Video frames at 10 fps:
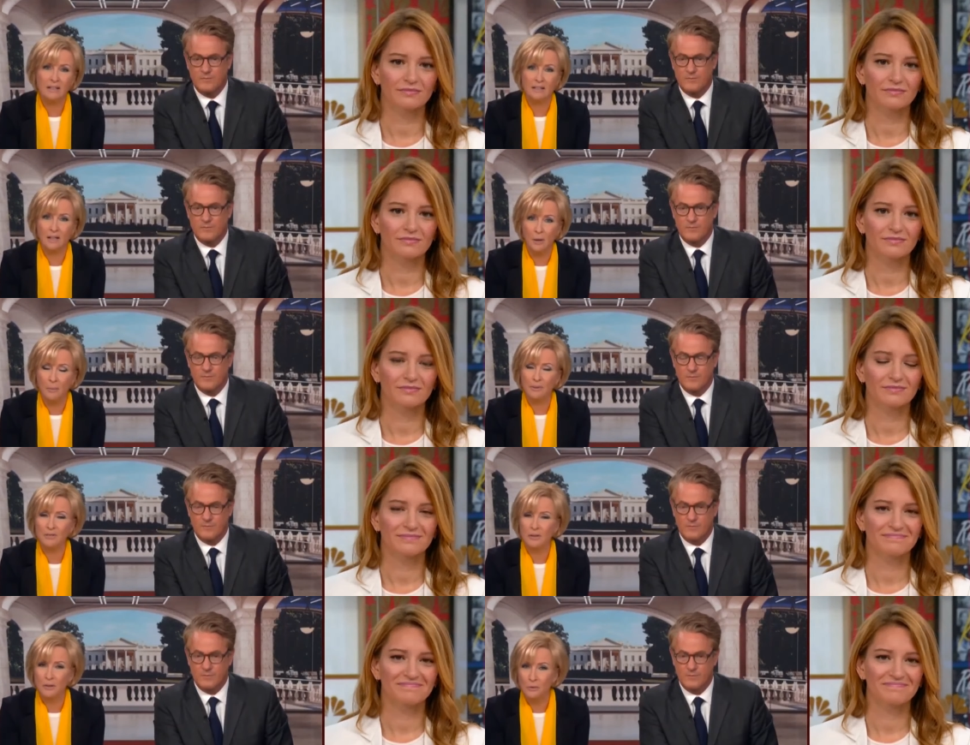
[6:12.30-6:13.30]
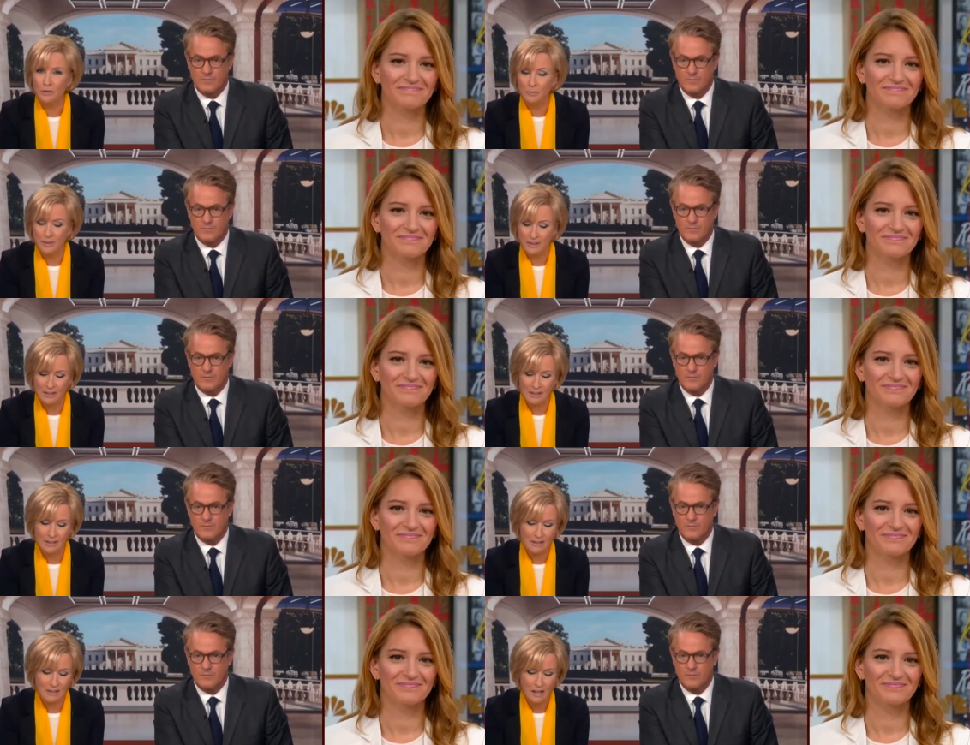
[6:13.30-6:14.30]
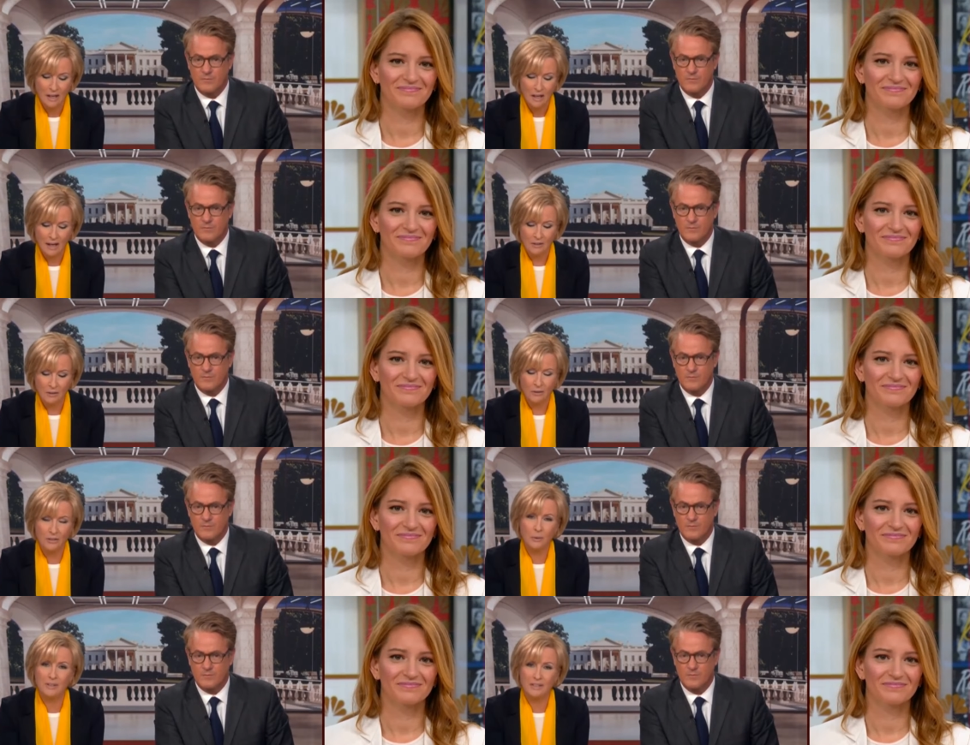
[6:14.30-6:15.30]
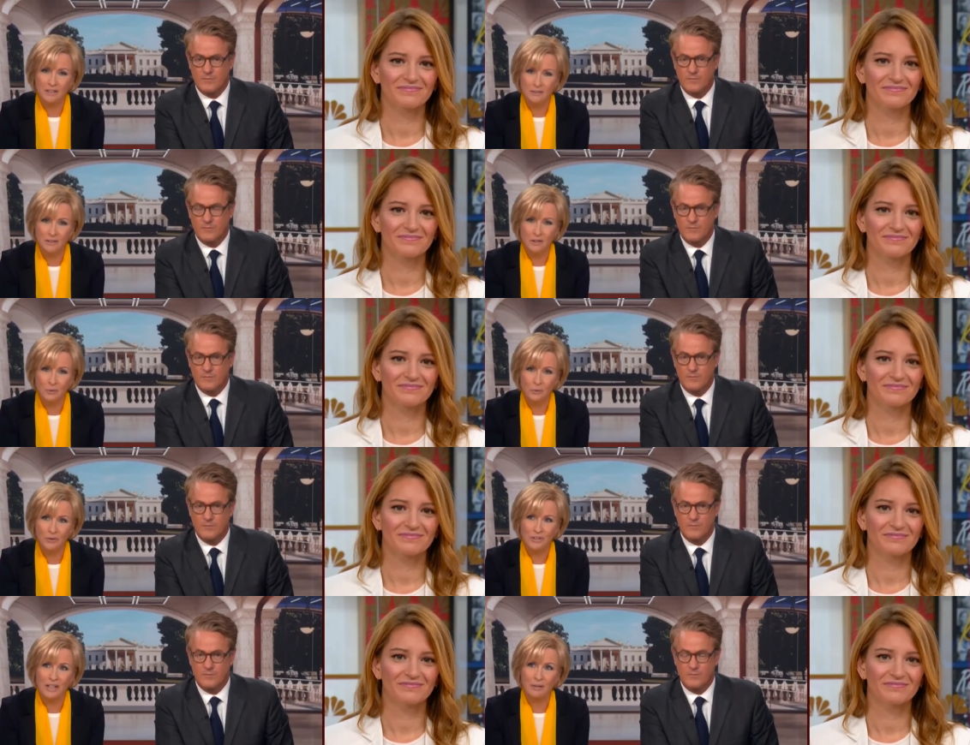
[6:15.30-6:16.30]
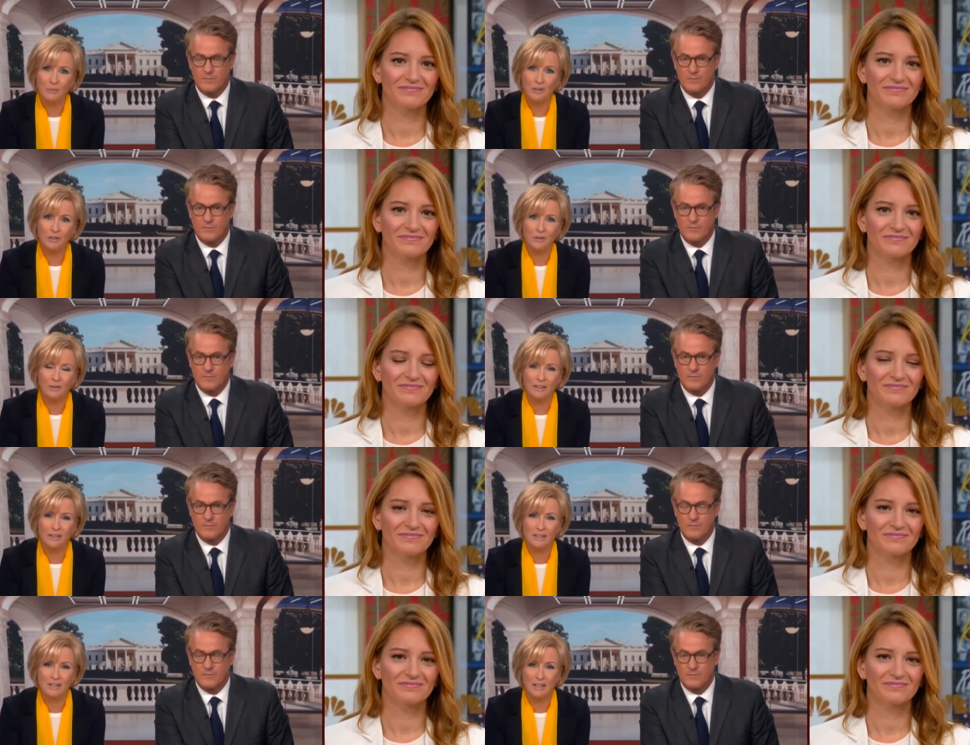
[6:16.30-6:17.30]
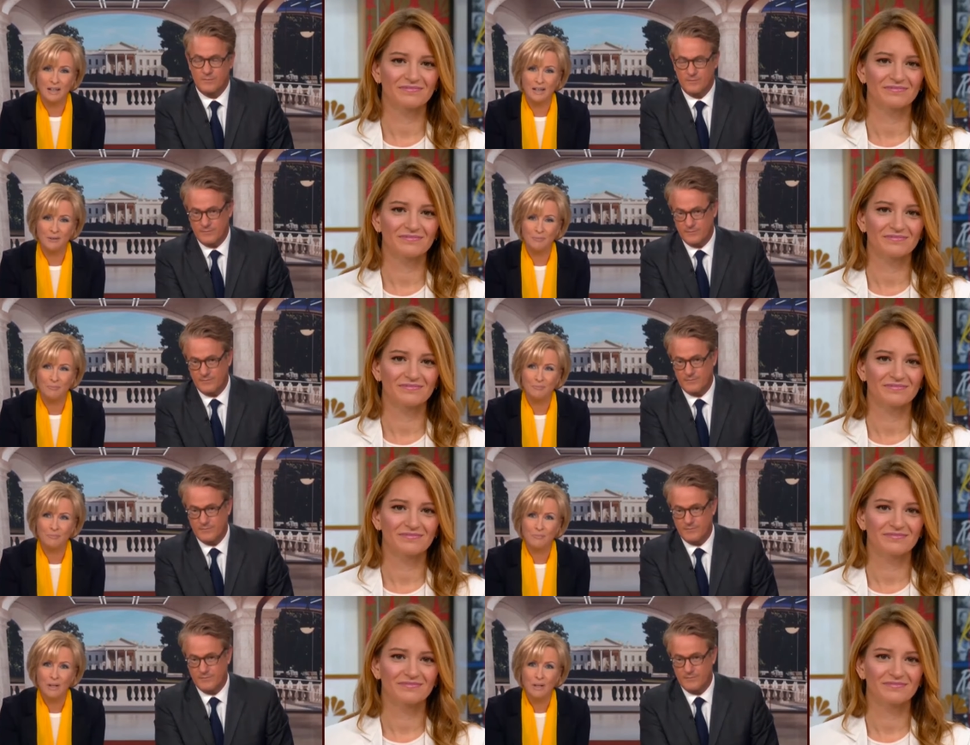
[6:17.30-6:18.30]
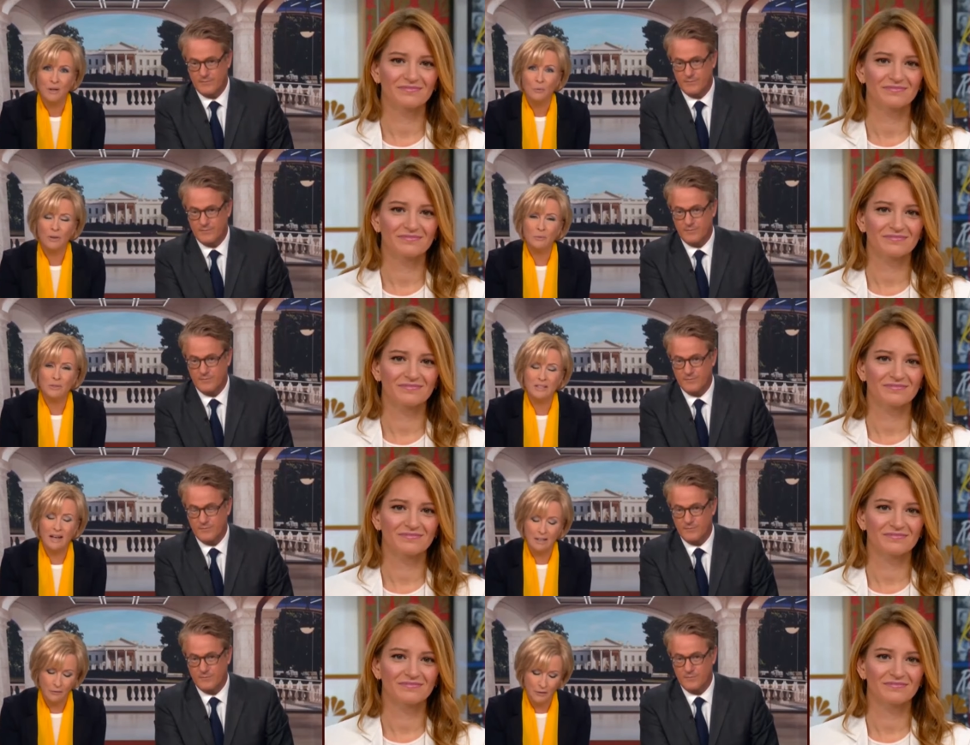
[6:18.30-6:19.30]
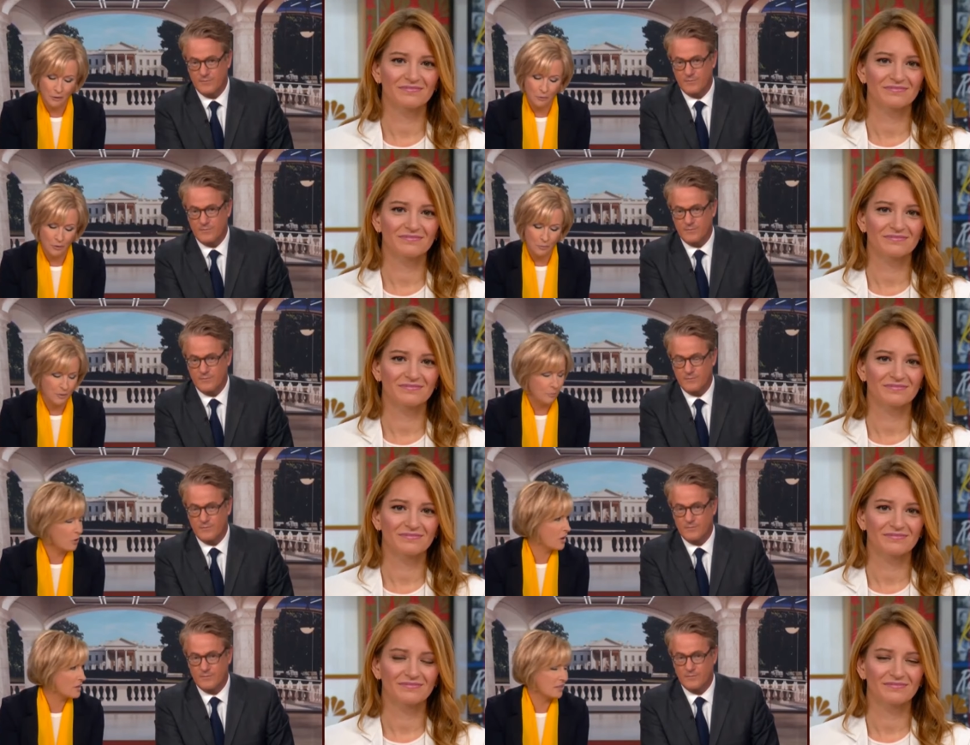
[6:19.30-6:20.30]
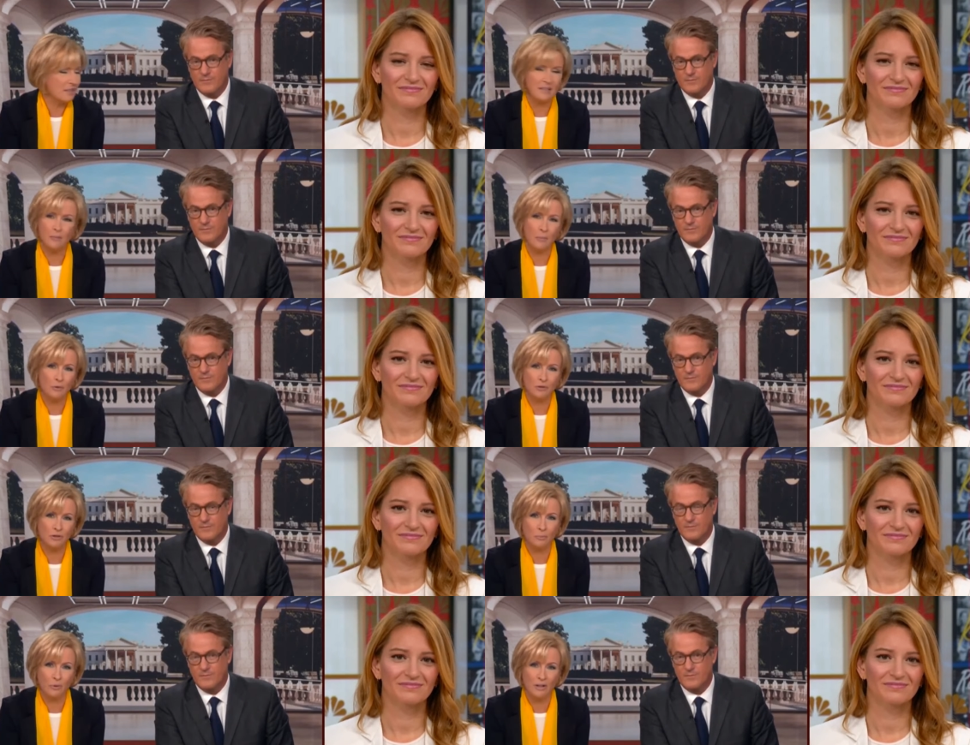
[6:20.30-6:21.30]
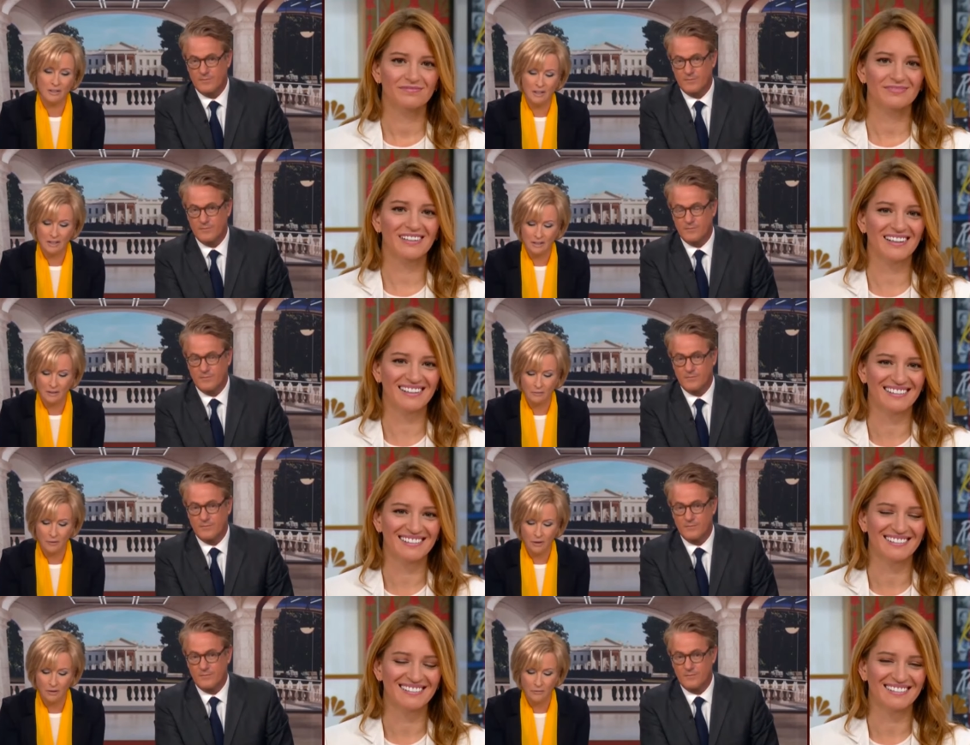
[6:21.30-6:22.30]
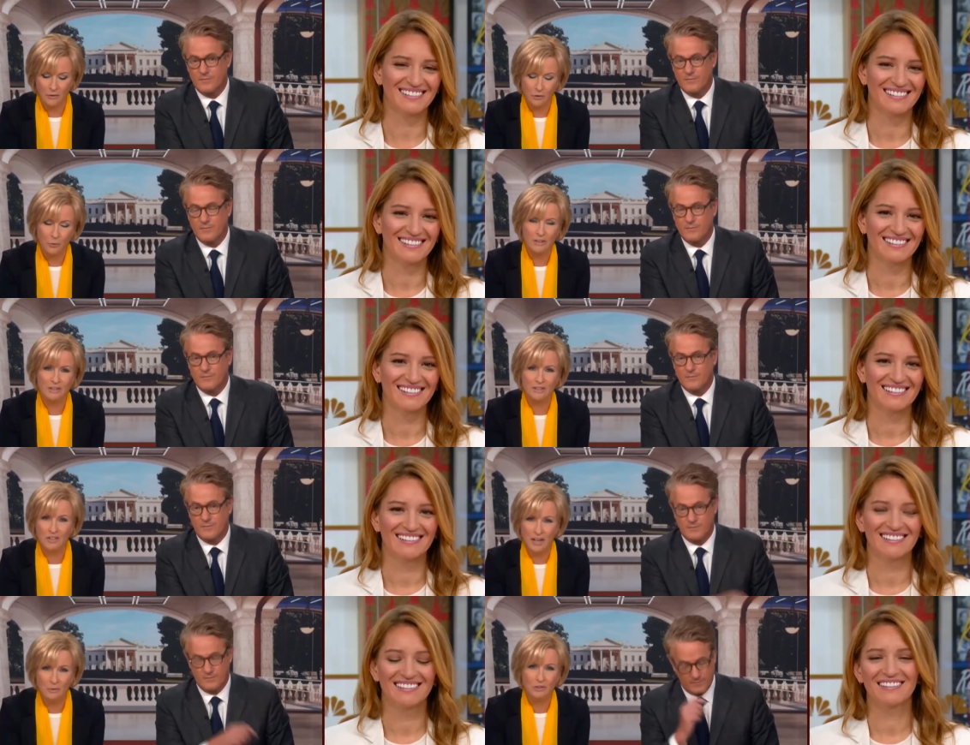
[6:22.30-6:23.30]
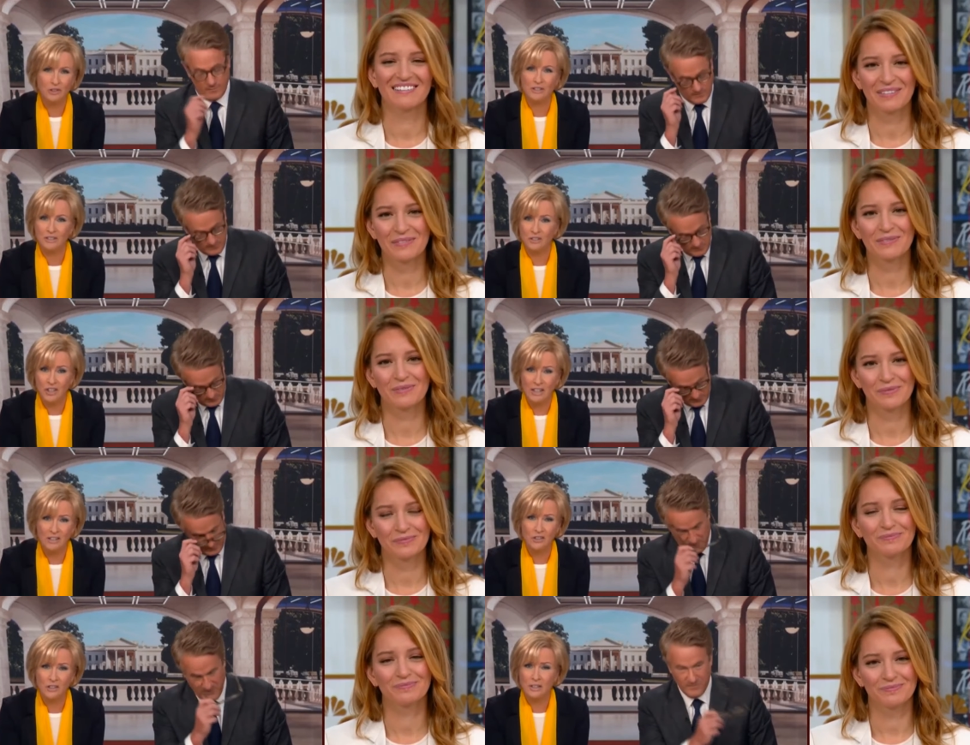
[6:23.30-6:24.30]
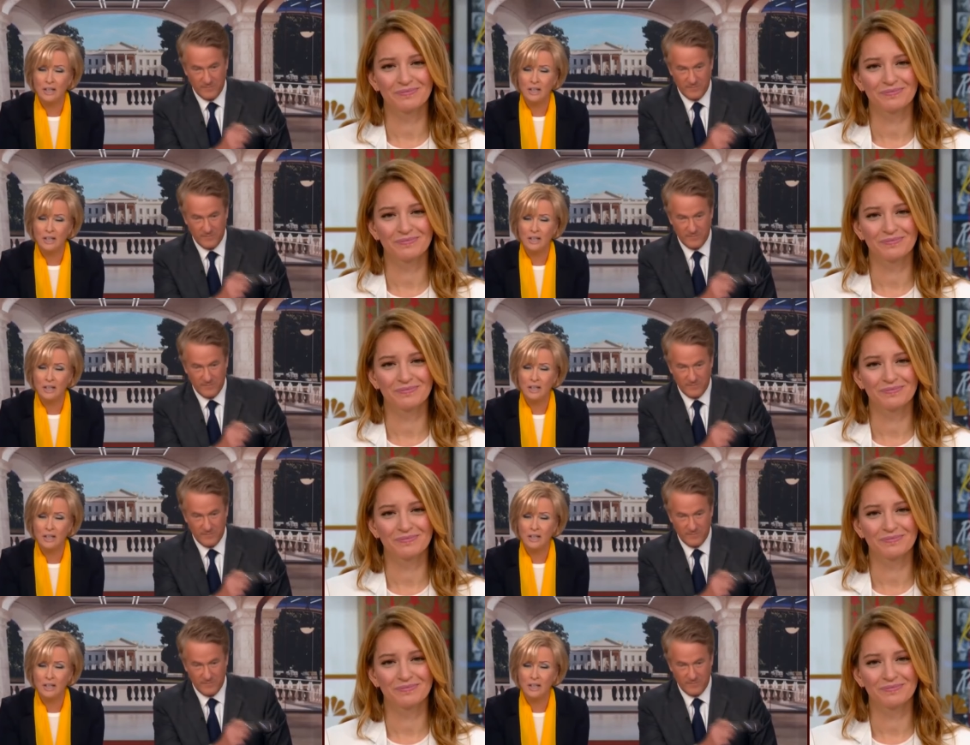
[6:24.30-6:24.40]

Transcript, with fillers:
Speaker 1: a couple in the news business, and also as individuals. And I'm curious um, what it was like for you, the, the process, the emotional process of, of the joys, the challenges, the changes,